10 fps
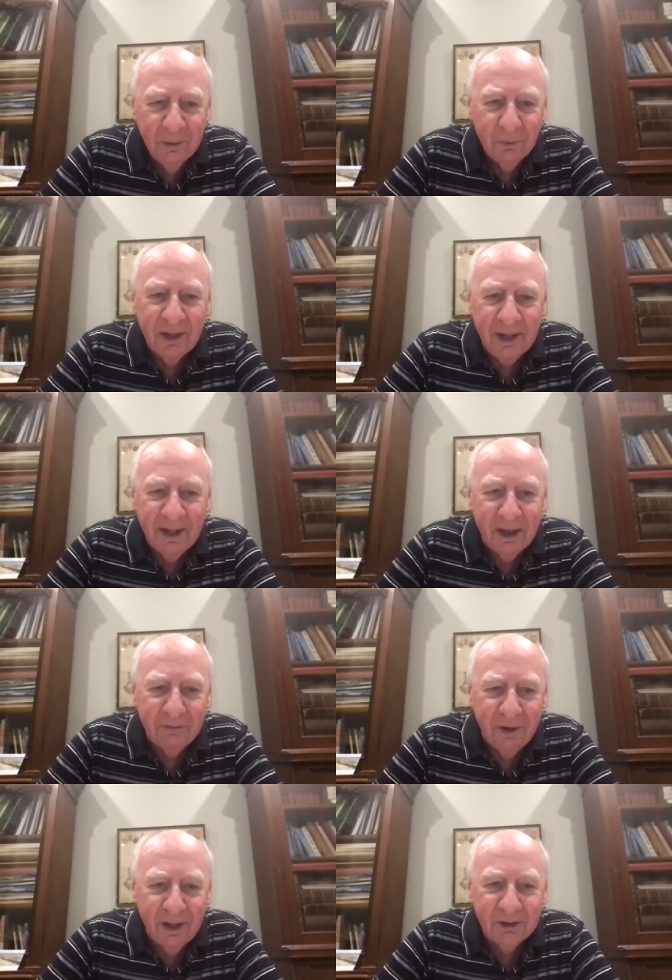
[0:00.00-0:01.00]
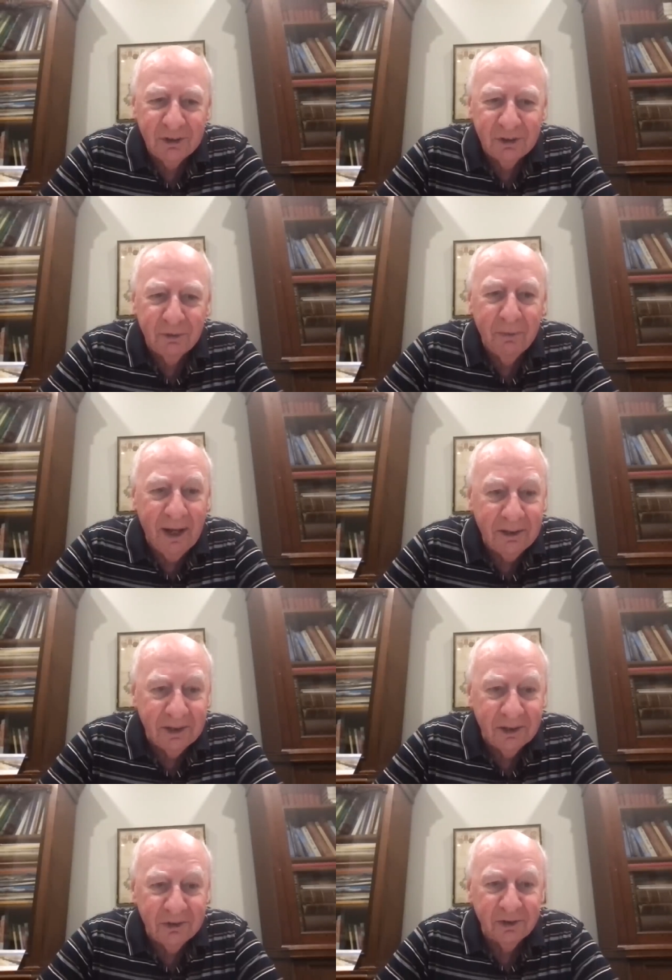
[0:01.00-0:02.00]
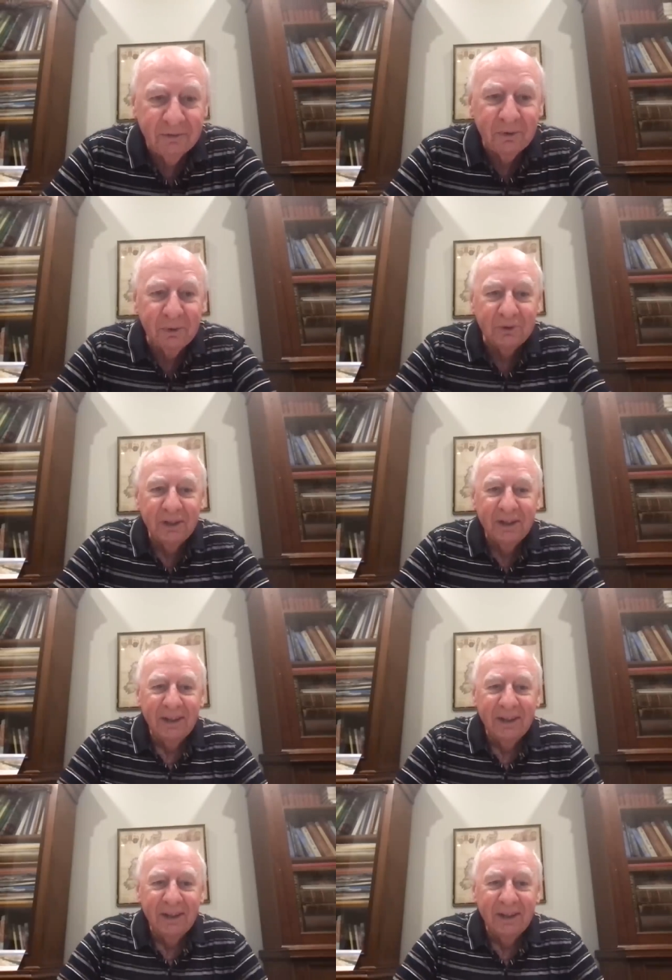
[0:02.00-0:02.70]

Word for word: were getting anaphylaxis from latex, and of course,